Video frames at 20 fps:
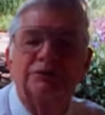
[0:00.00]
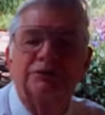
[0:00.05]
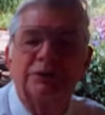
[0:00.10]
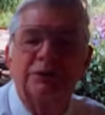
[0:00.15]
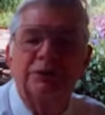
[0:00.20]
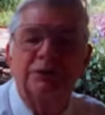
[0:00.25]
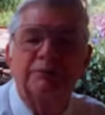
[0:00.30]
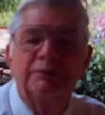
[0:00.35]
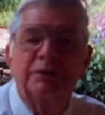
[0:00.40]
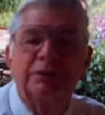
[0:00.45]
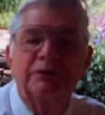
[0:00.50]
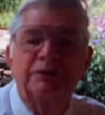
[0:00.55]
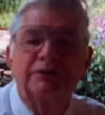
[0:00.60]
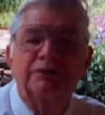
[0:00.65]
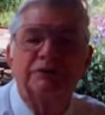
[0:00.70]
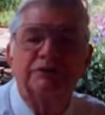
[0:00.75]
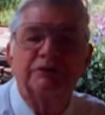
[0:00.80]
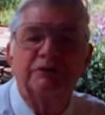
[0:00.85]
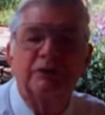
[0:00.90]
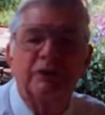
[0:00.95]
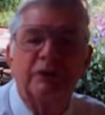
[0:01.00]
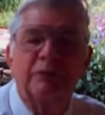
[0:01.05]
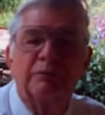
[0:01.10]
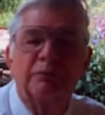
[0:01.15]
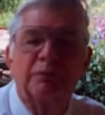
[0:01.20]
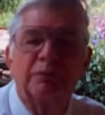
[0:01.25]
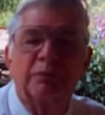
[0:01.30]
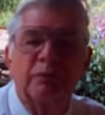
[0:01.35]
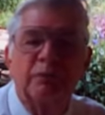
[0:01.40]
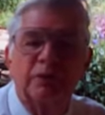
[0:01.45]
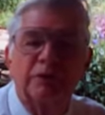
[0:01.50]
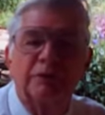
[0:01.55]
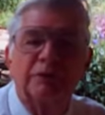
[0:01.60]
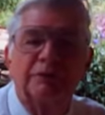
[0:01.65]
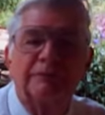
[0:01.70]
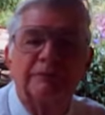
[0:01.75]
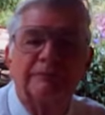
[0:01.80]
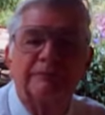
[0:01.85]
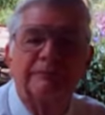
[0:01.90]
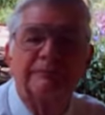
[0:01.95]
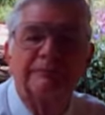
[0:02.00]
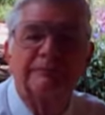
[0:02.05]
with tidbits from the Word.